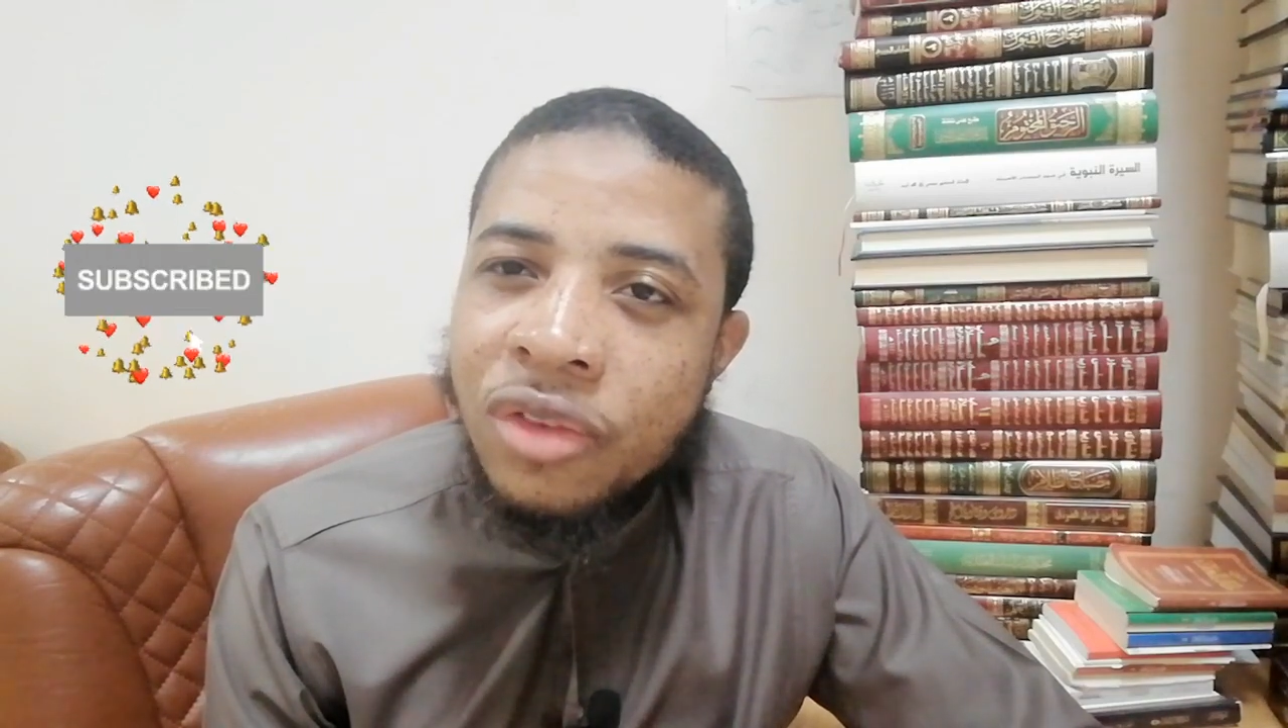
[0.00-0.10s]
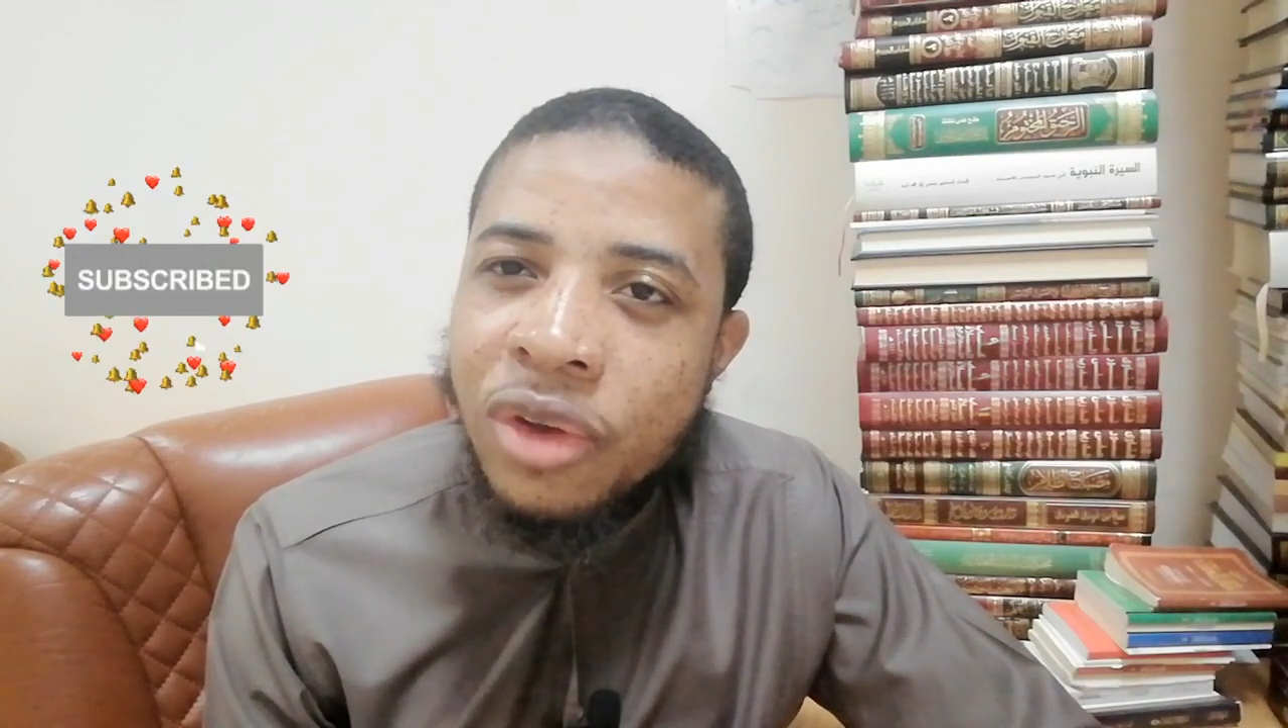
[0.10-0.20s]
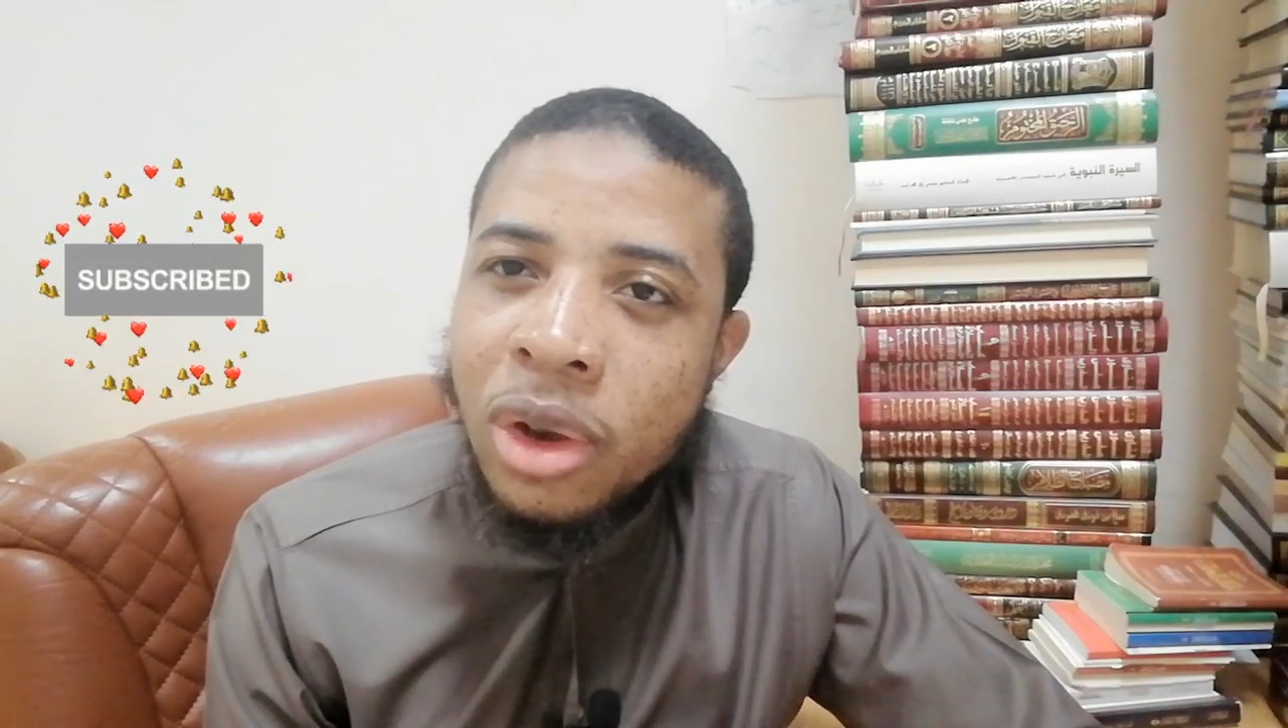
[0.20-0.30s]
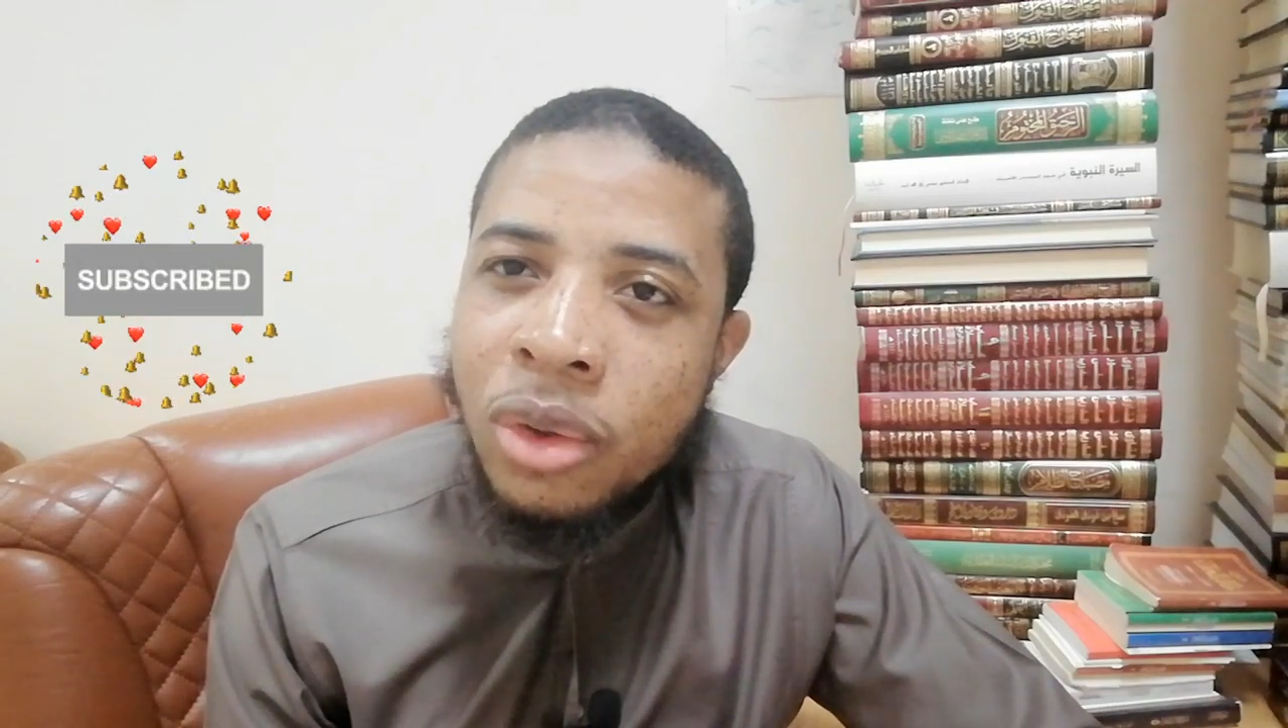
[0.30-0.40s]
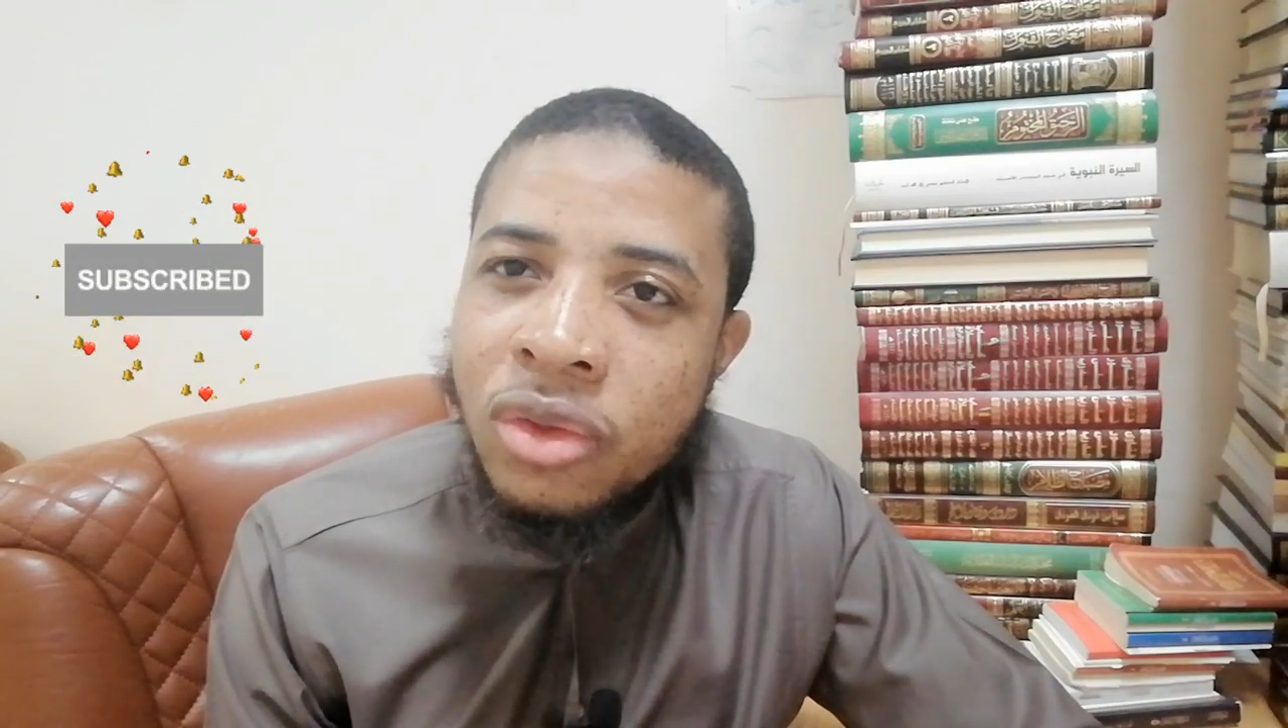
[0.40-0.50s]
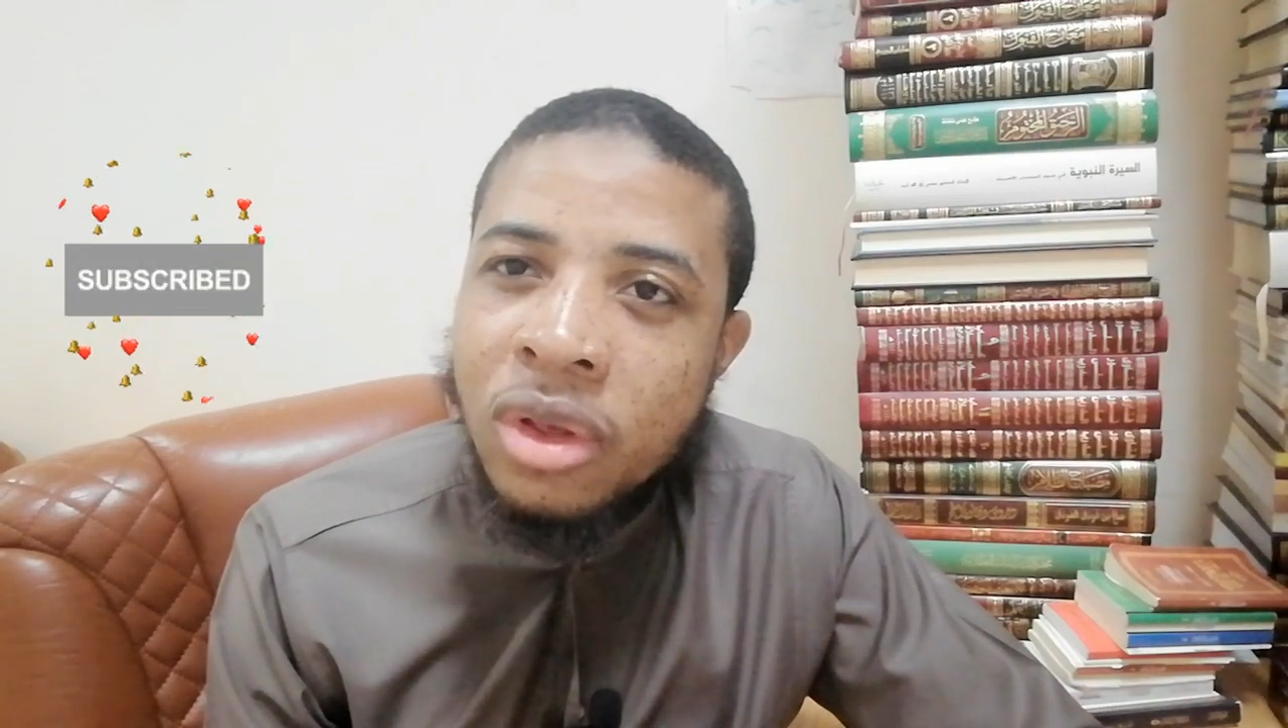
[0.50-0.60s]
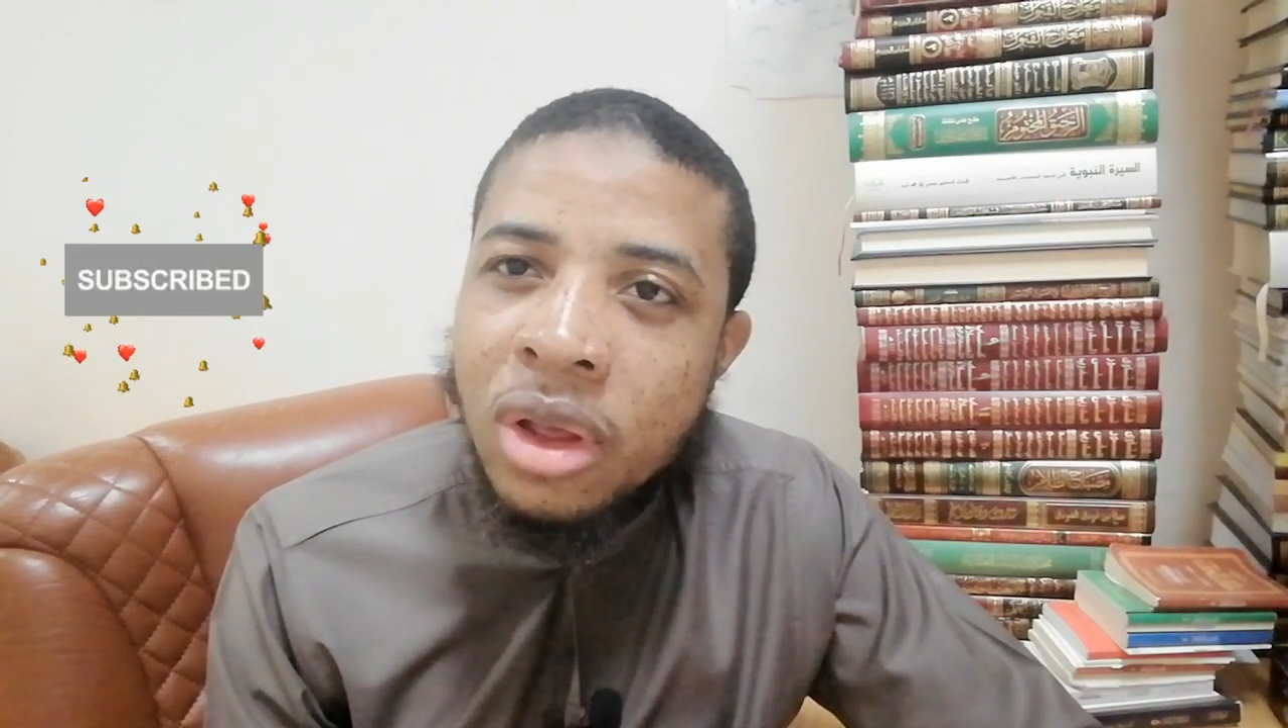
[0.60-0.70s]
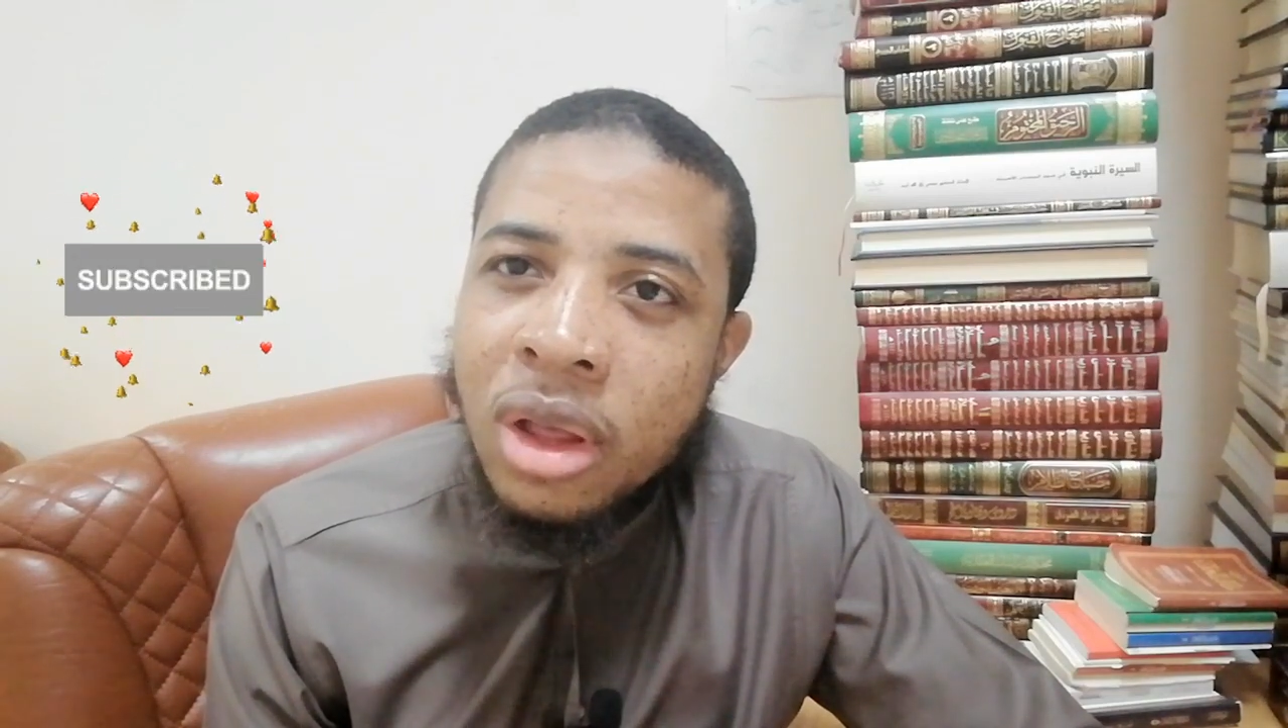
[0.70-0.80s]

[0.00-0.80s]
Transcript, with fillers: fellows